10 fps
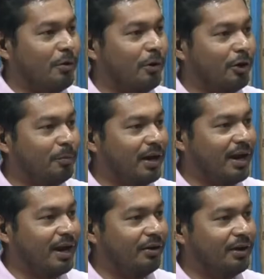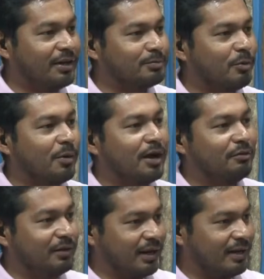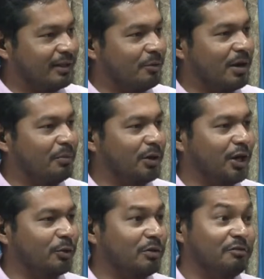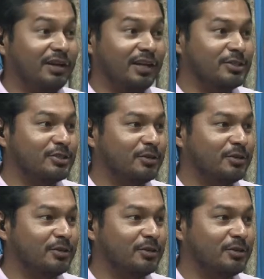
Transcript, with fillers: urban areas, but what if like they want to bring it to a village?